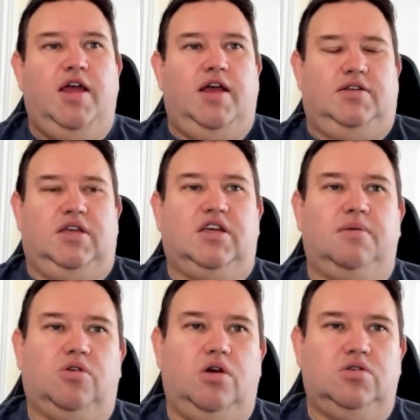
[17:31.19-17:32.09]
As income
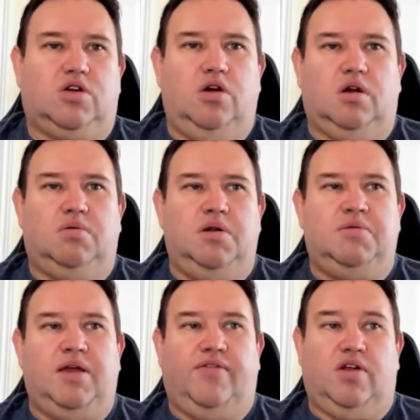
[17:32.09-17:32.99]
grows, current career
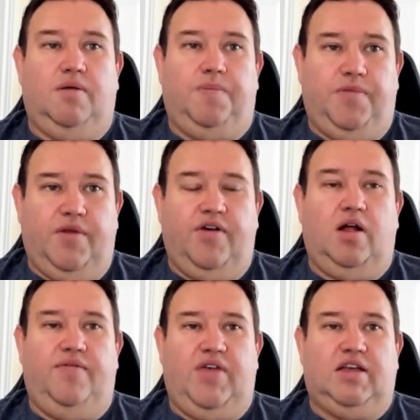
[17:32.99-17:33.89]
development
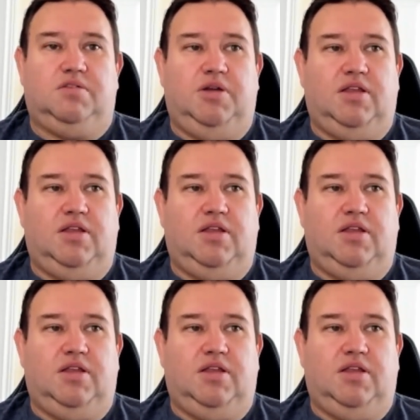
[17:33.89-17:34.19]
advancement,